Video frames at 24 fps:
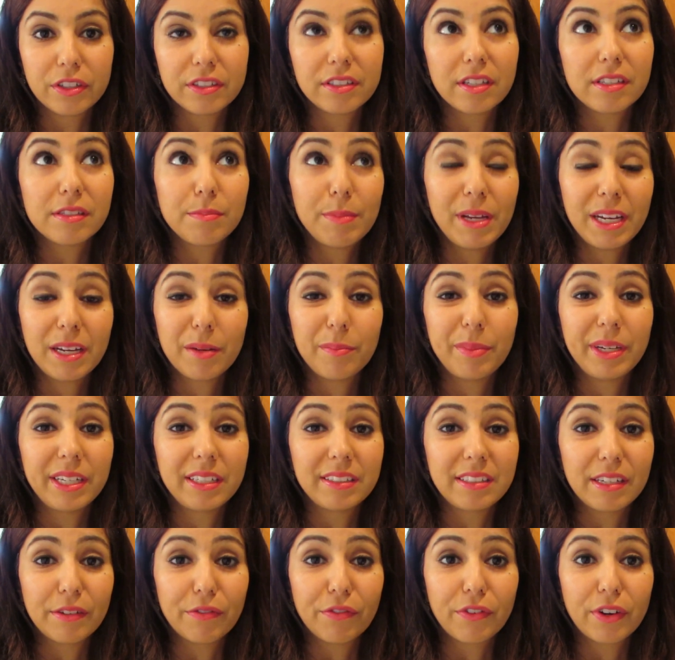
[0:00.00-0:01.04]
It does make a
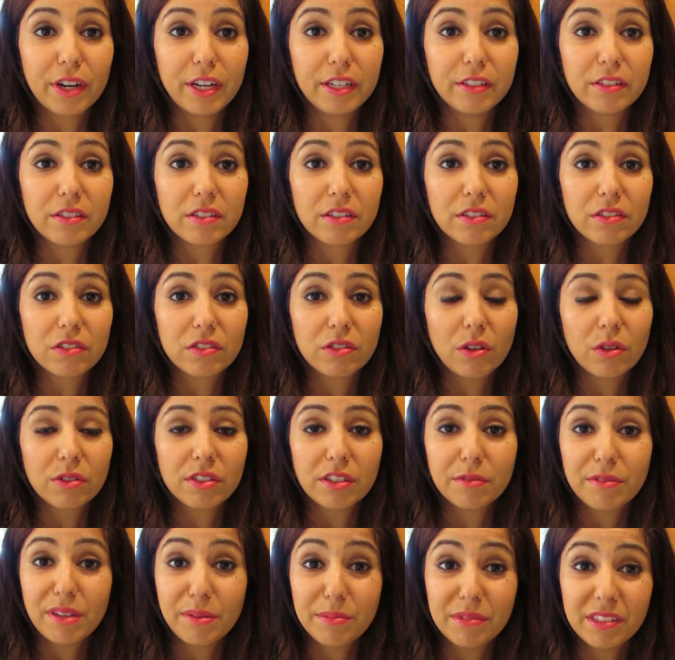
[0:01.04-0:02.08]
big difference. So
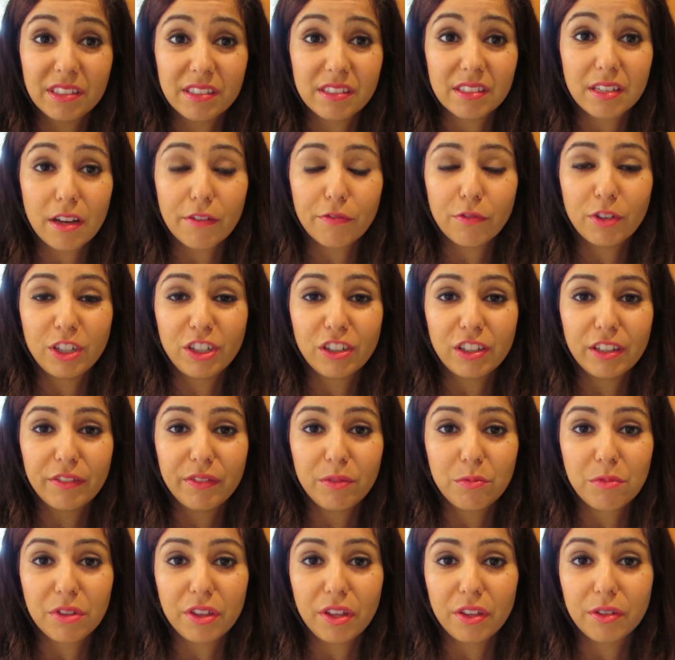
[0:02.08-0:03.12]
sometimes it's tough when you're
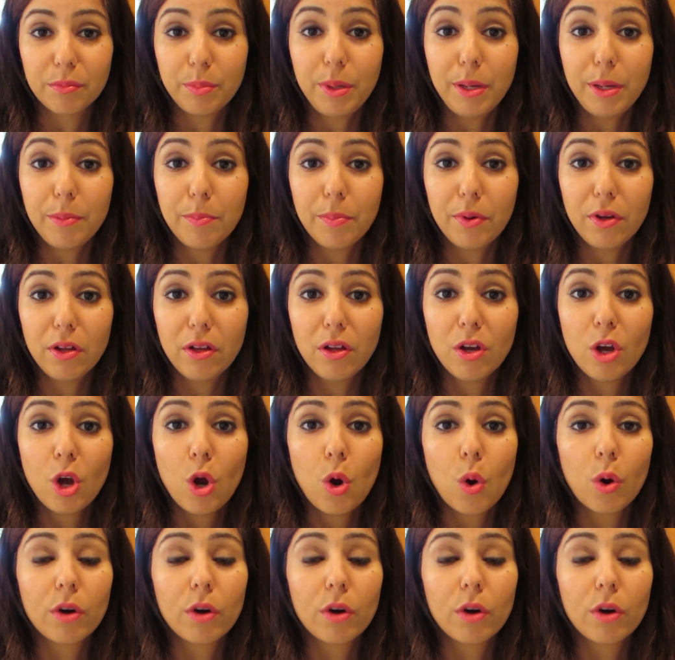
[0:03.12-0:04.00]
living with other people,